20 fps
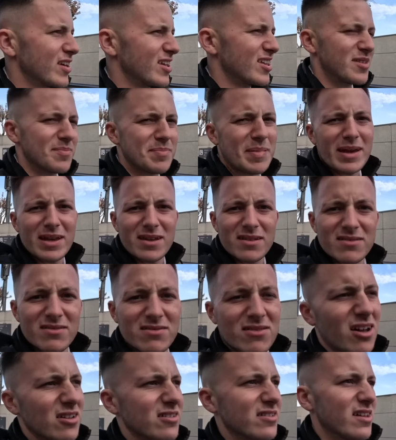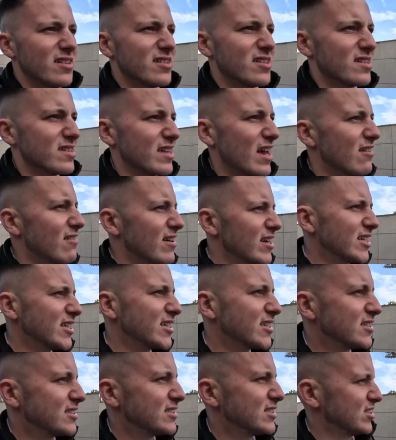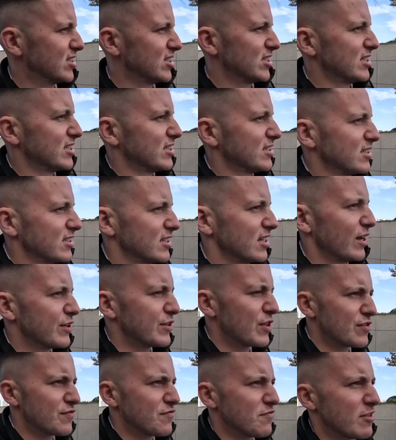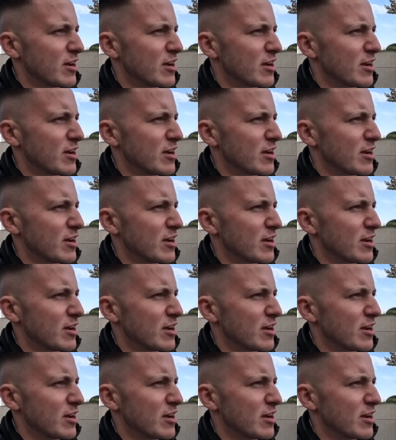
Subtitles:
It's a bit unnecessary. Doesn't